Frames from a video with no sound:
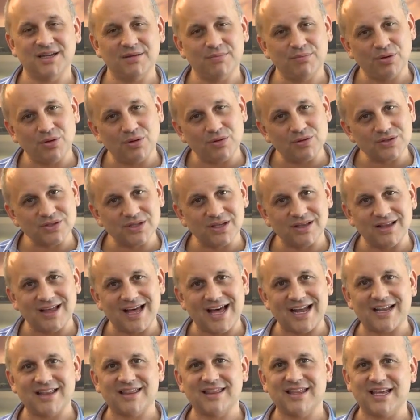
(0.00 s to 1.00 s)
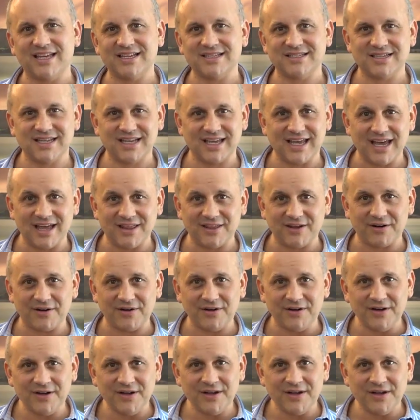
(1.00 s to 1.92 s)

It pulls a lot of things together.